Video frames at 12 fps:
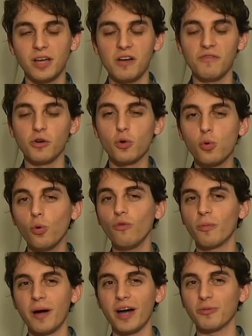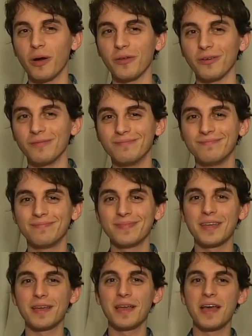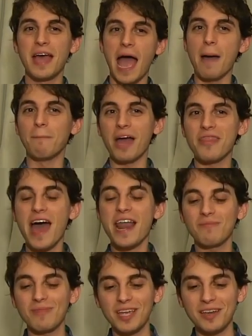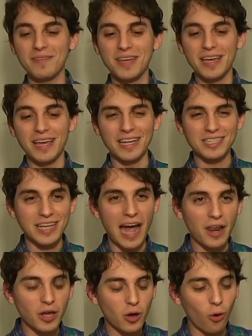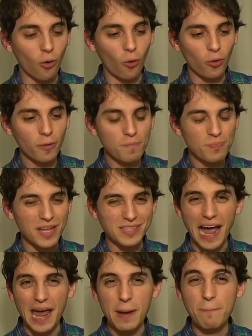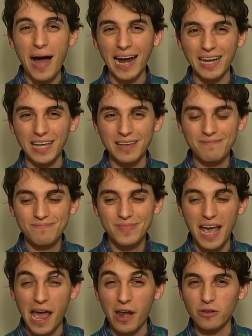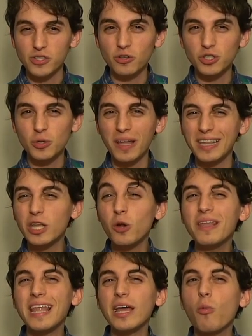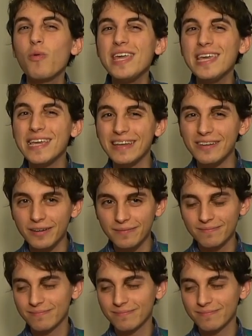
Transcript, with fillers: of the cool Vermont weather. And by that I mean it's kind of cold, it's kind of piney, and it's also a little bit like weed.